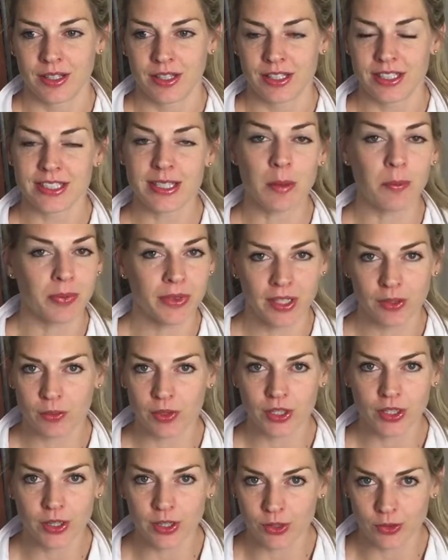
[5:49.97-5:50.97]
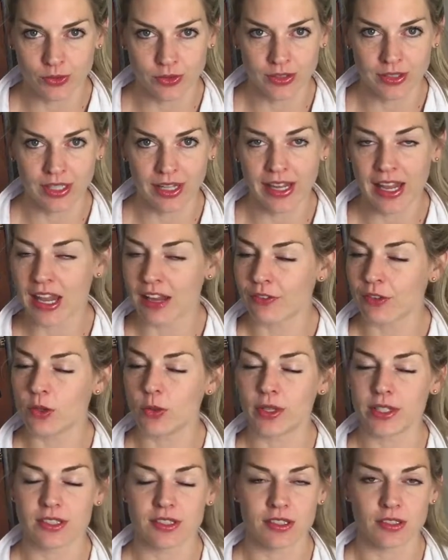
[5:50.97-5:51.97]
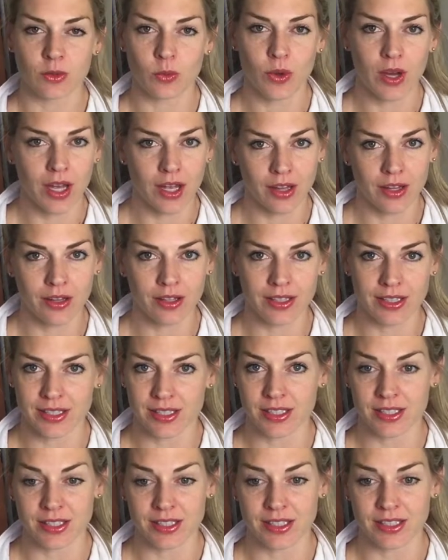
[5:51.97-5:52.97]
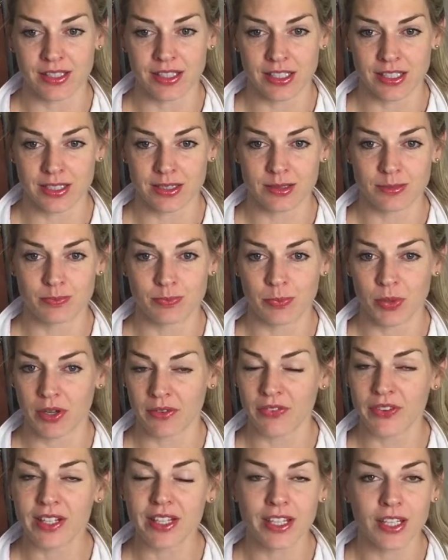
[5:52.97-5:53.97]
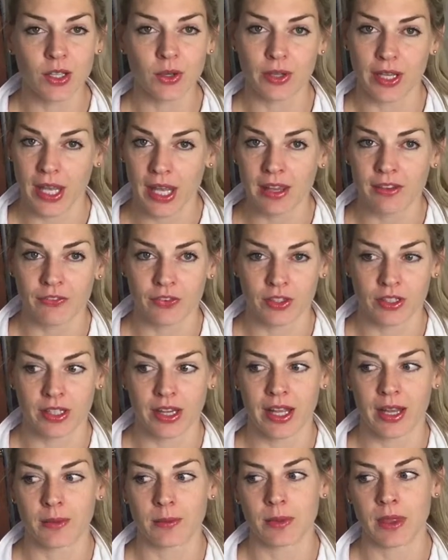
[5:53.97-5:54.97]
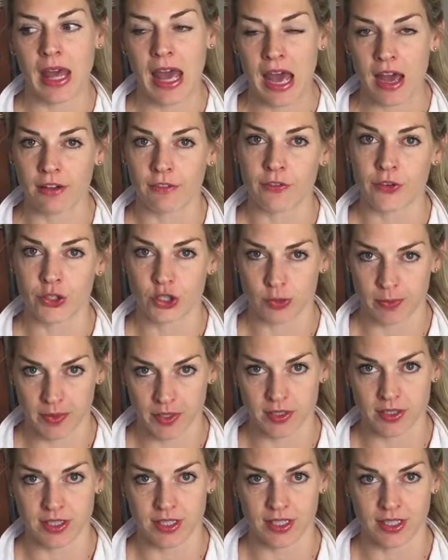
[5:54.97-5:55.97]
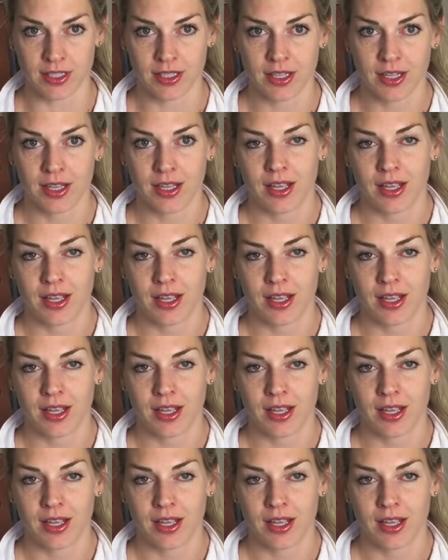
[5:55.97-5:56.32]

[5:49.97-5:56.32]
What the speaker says: something with gluten, like every once in a while is perfectly okay for like the average person.